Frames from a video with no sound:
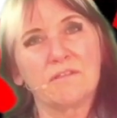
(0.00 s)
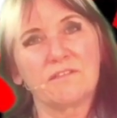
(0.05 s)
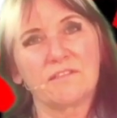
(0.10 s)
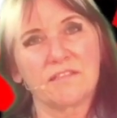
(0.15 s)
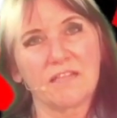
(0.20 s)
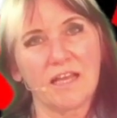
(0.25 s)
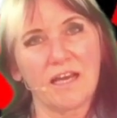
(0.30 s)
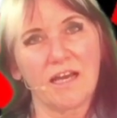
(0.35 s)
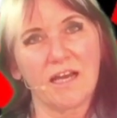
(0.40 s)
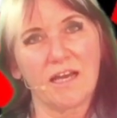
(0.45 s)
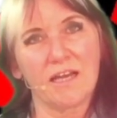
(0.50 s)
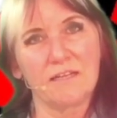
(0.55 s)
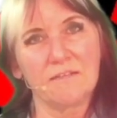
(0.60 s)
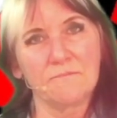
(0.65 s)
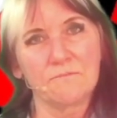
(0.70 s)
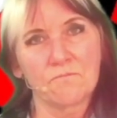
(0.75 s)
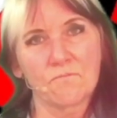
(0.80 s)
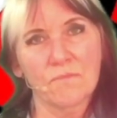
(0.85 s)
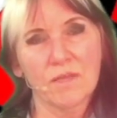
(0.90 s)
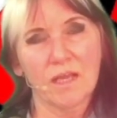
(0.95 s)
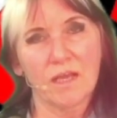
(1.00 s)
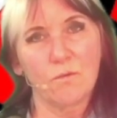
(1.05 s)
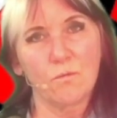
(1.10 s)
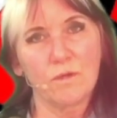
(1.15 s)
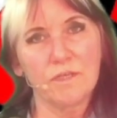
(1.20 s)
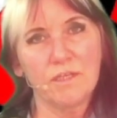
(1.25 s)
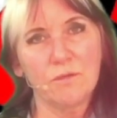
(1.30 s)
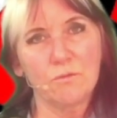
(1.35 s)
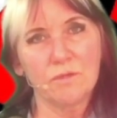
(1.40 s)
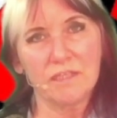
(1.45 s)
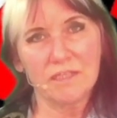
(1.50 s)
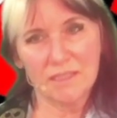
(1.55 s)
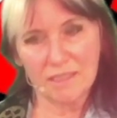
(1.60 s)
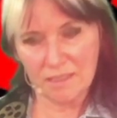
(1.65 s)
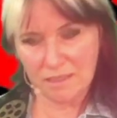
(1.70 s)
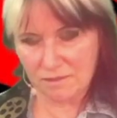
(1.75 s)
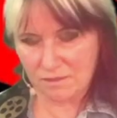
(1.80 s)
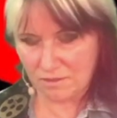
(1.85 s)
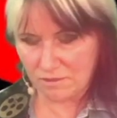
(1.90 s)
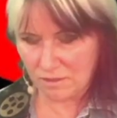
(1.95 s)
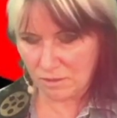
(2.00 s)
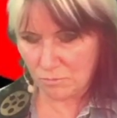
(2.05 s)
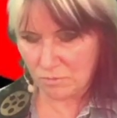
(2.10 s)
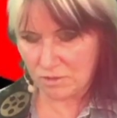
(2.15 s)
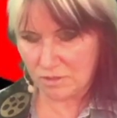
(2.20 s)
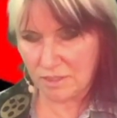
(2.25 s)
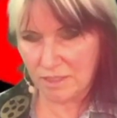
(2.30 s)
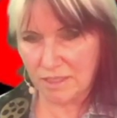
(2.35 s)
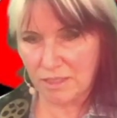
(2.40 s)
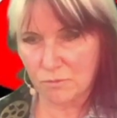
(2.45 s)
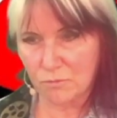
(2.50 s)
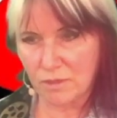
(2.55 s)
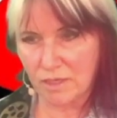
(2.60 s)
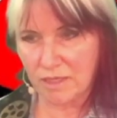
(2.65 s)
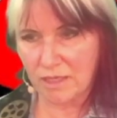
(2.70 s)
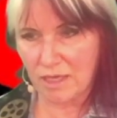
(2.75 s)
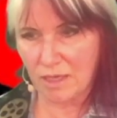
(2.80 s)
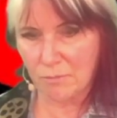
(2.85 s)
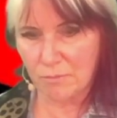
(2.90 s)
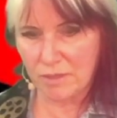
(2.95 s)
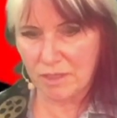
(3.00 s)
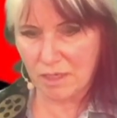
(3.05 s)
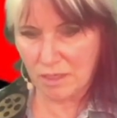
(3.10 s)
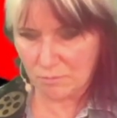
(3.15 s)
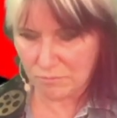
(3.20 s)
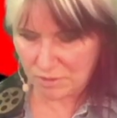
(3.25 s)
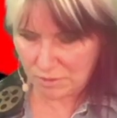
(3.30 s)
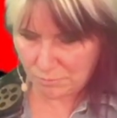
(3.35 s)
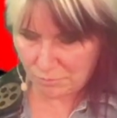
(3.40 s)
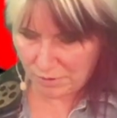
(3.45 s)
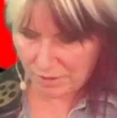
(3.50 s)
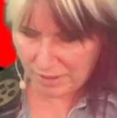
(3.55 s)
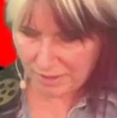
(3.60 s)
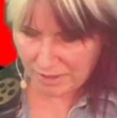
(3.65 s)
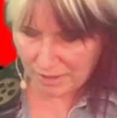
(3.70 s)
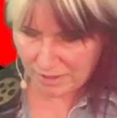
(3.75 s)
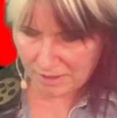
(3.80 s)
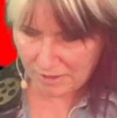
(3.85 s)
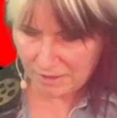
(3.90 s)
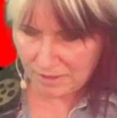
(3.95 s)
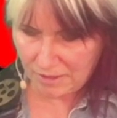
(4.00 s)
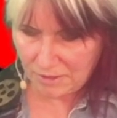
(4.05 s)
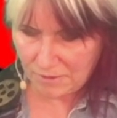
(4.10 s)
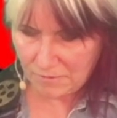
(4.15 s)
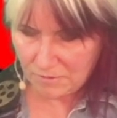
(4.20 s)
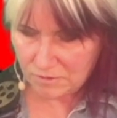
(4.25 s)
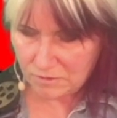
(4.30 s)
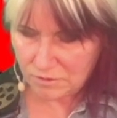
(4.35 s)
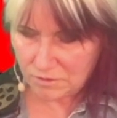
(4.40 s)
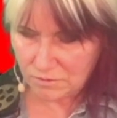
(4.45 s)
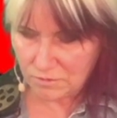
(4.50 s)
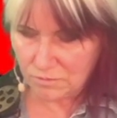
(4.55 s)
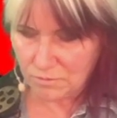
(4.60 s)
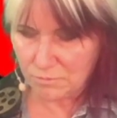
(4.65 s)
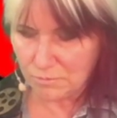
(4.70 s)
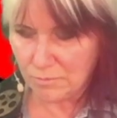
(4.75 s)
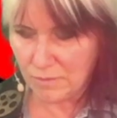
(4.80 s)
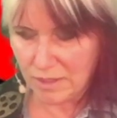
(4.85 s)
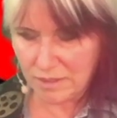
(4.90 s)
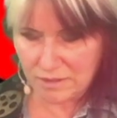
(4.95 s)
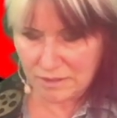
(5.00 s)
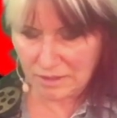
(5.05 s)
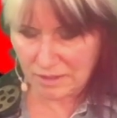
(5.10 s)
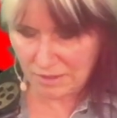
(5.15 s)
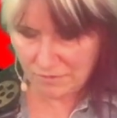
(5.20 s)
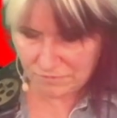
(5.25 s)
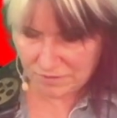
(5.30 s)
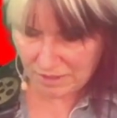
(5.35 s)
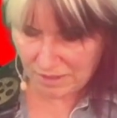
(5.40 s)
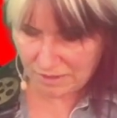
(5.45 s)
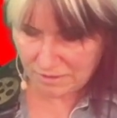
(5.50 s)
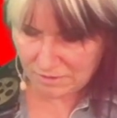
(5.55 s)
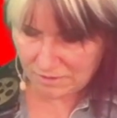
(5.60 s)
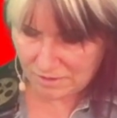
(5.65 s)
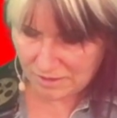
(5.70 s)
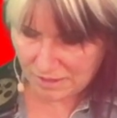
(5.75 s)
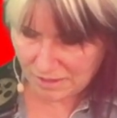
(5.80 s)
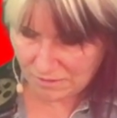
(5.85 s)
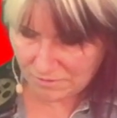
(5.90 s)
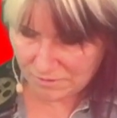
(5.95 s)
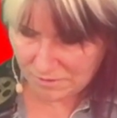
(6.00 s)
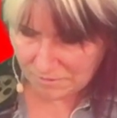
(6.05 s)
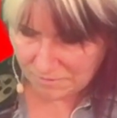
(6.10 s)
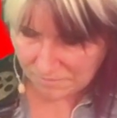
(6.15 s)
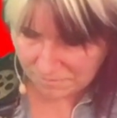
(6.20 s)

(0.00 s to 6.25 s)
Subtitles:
slide, and when you release, it's almost like your right hand becomes a pick to make the left hand sound.